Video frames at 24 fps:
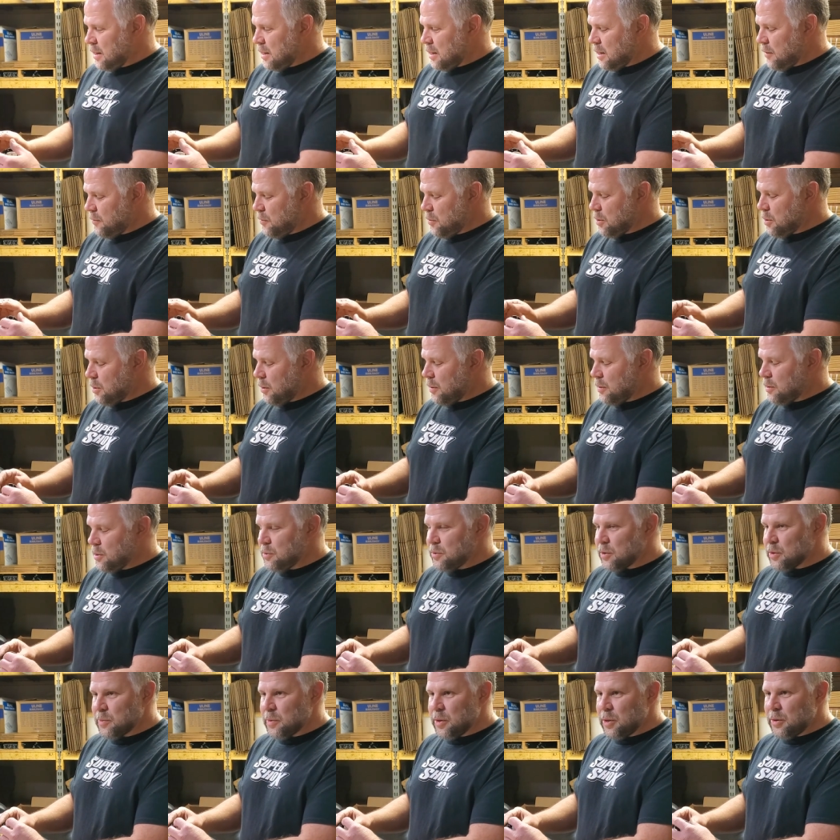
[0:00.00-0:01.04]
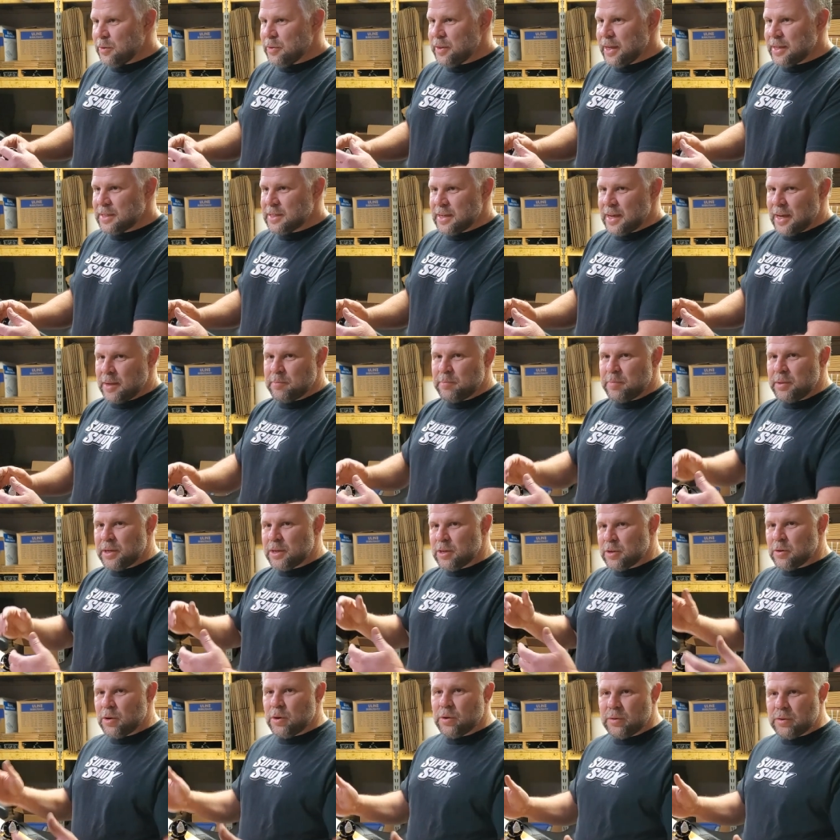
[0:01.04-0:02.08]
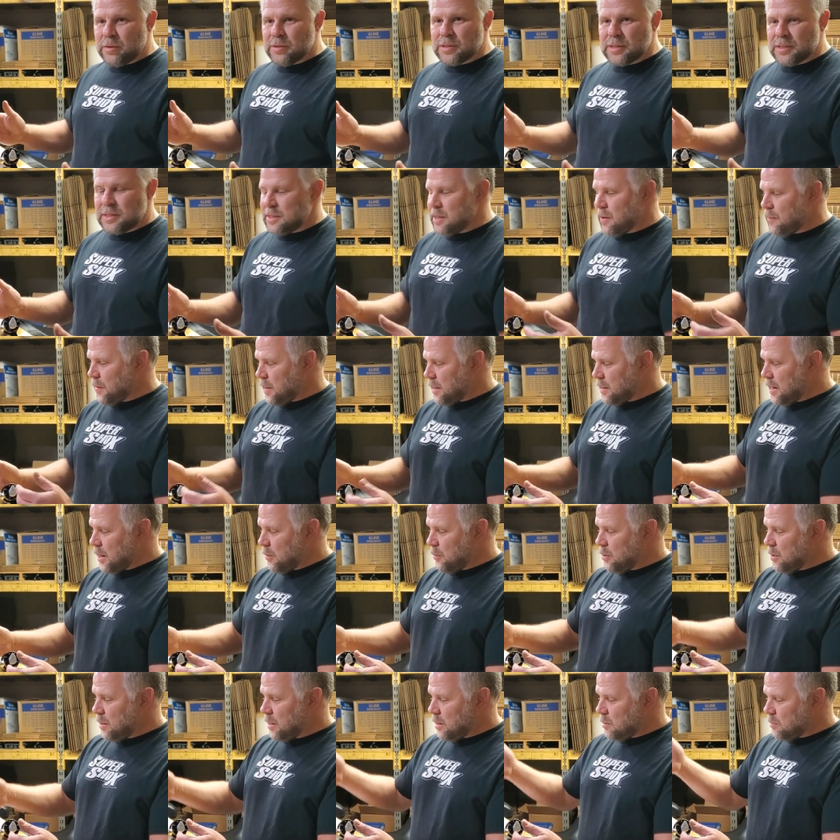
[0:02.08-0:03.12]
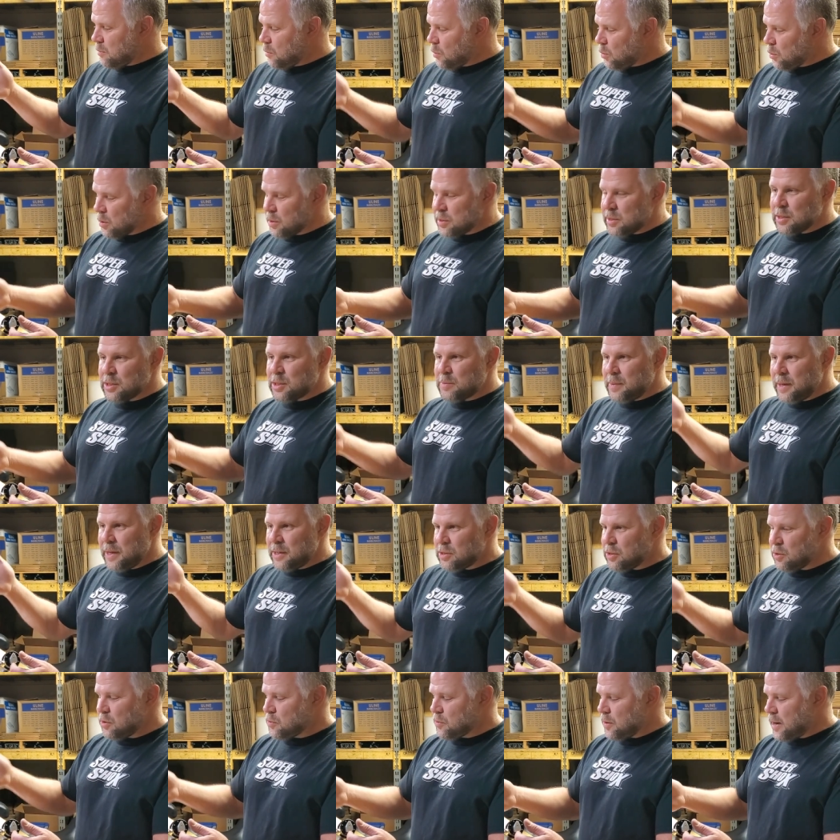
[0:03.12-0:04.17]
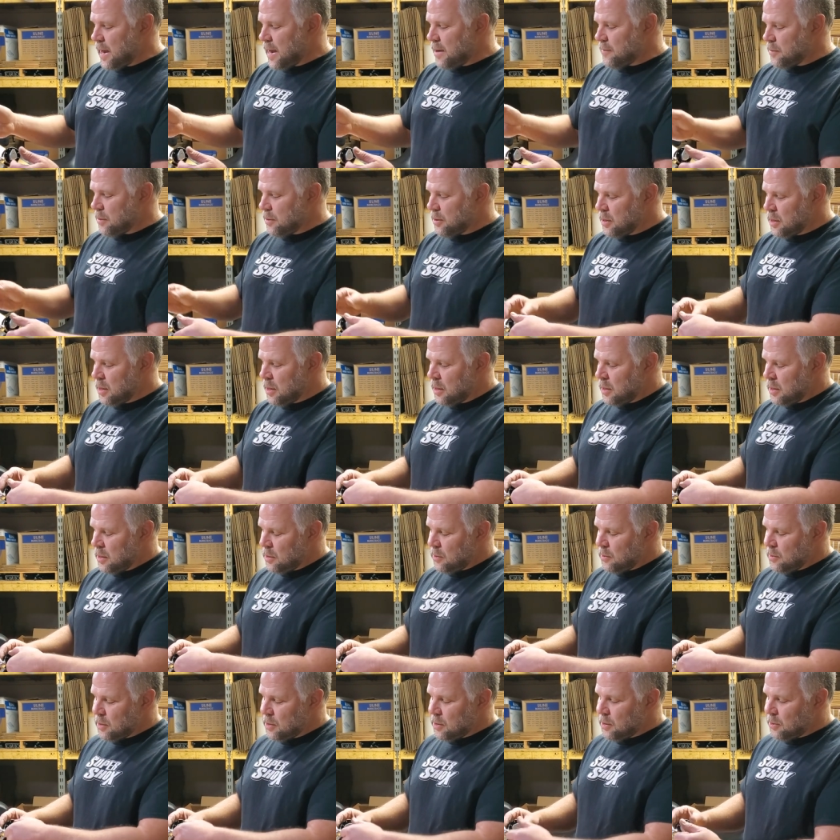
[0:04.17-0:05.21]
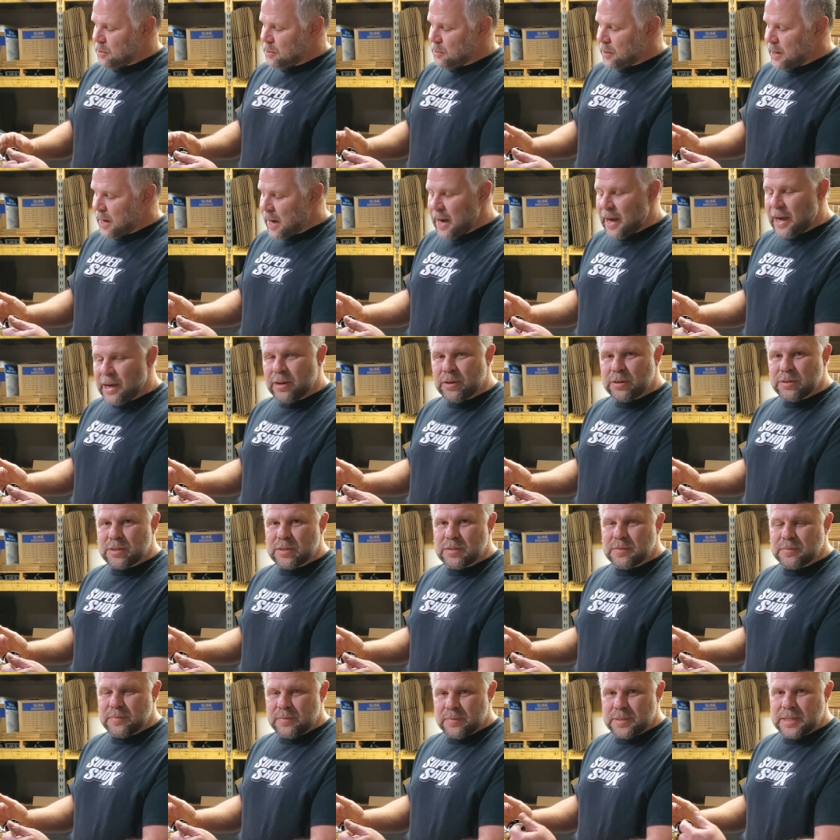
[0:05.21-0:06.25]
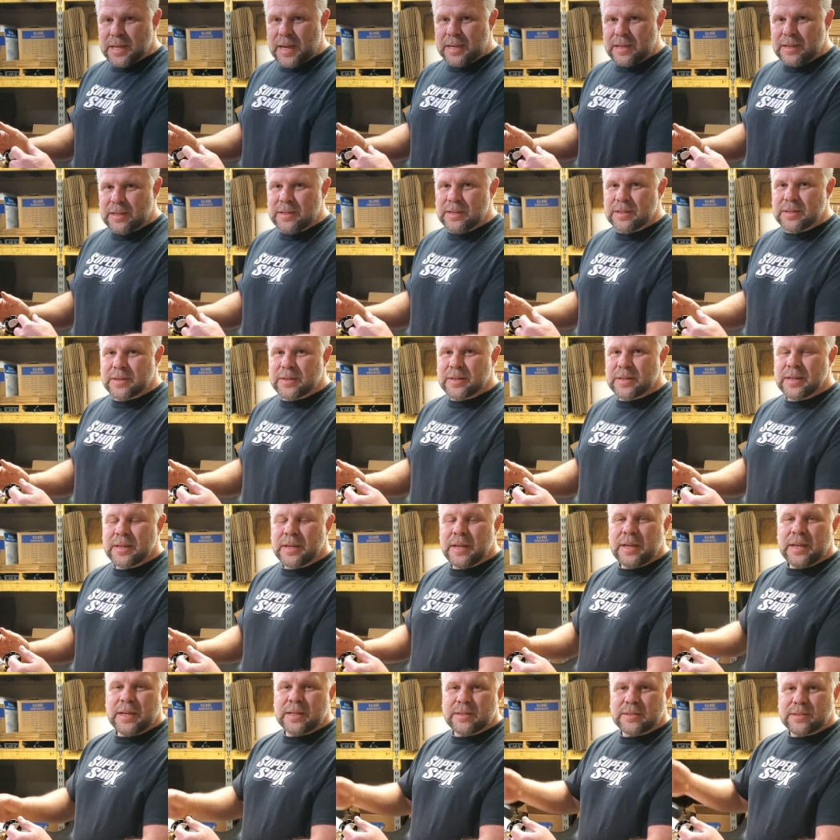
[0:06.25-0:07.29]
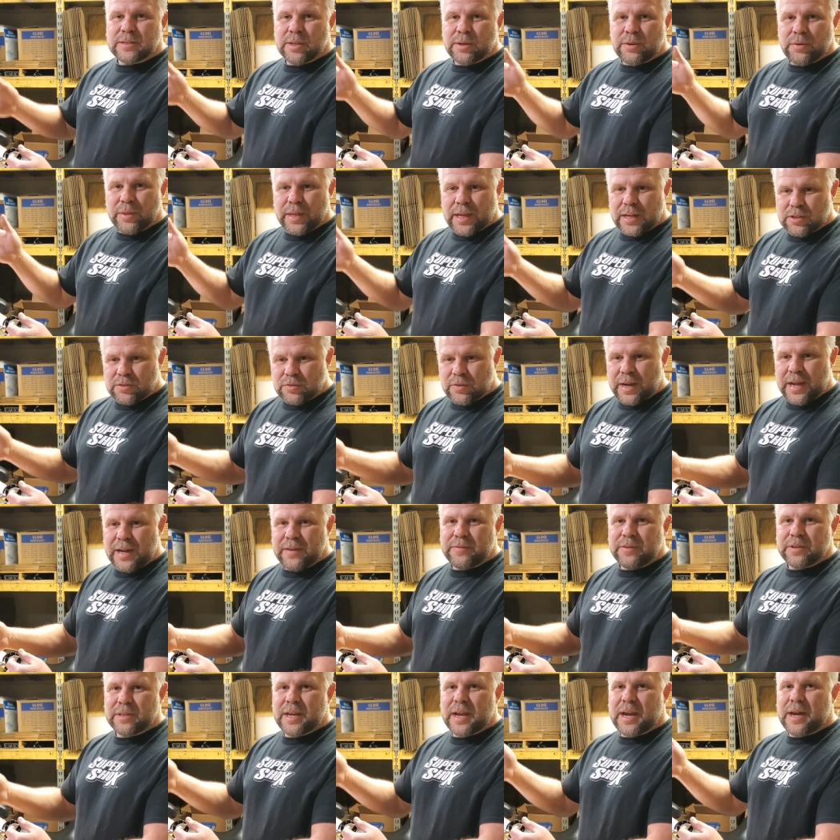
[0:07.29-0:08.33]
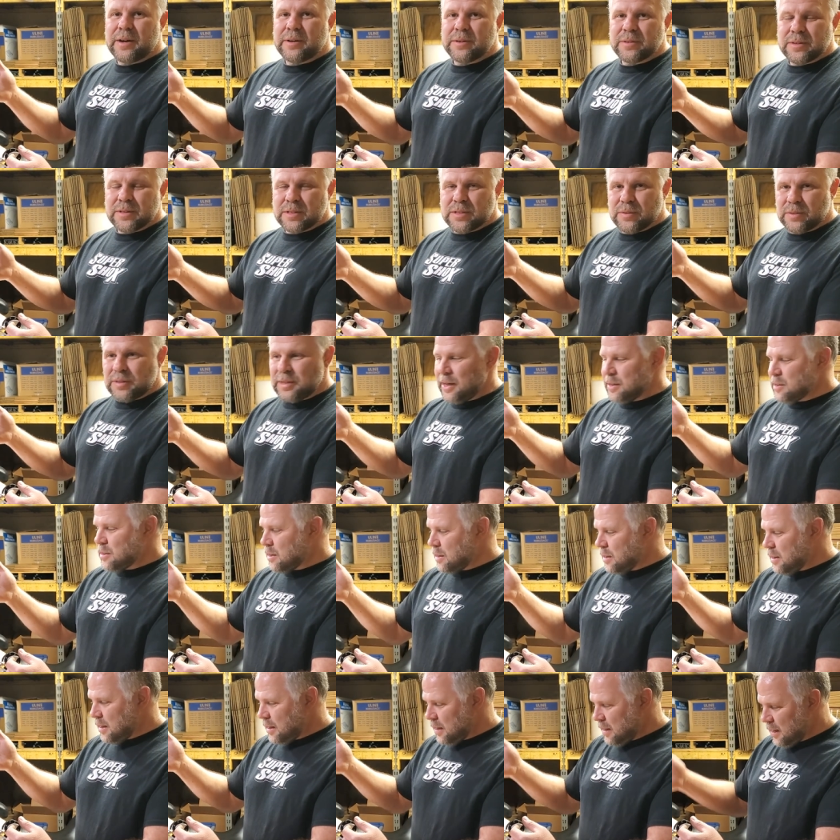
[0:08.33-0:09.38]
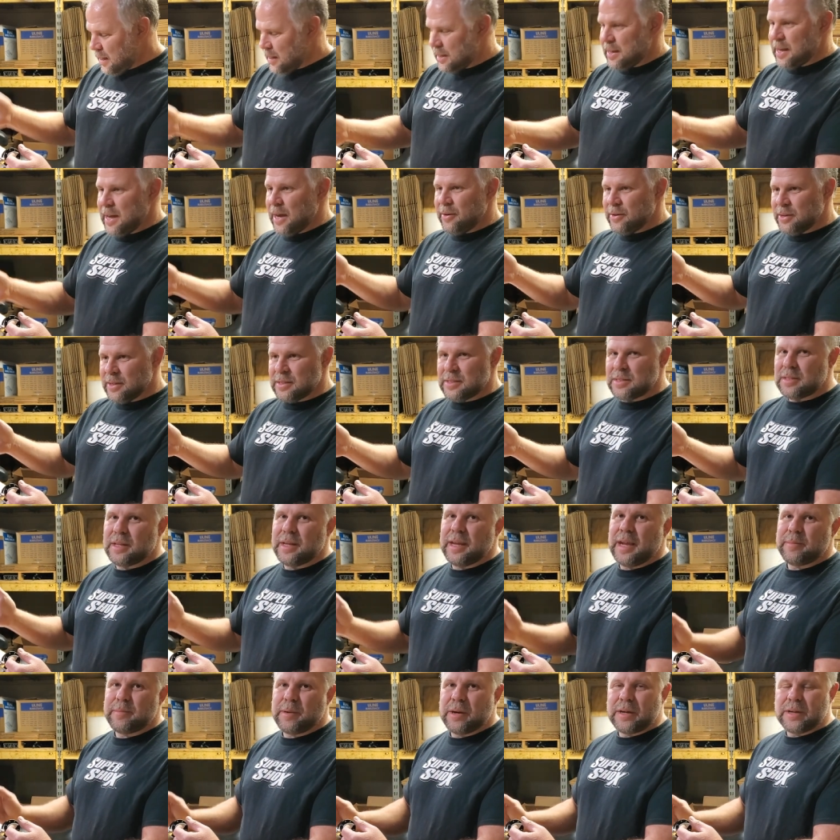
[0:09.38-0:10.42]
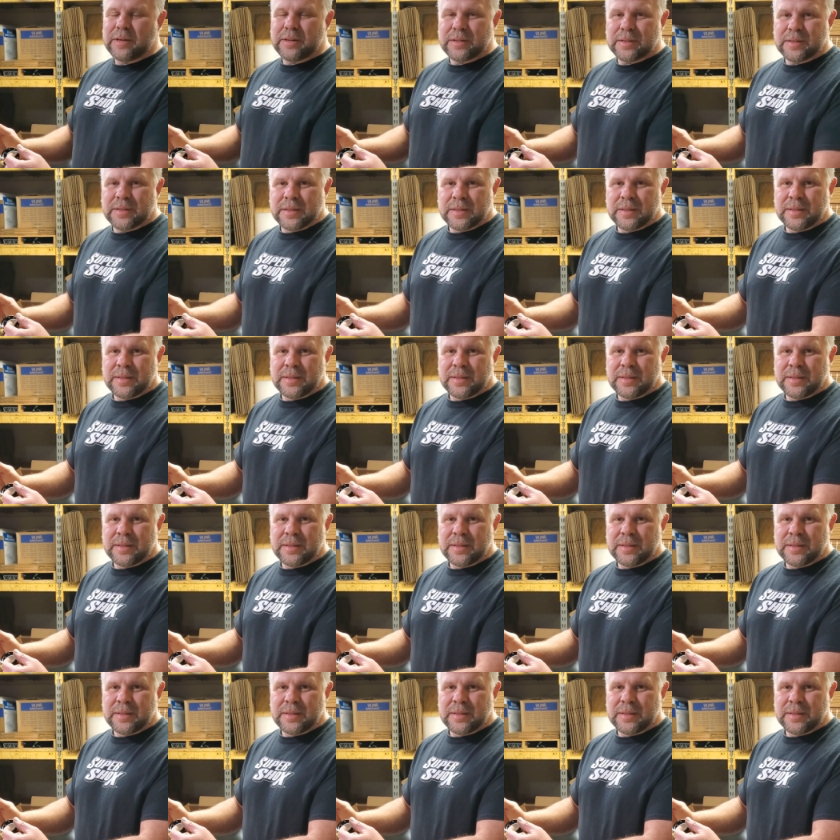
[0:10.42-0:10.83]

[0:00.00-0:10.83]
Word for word: If you go into a road that's got bigger holes and stuff like that where you're getting more suspension travel, you can go to a higher setting here and slow that travel down so it doesn't hit down and slam hard.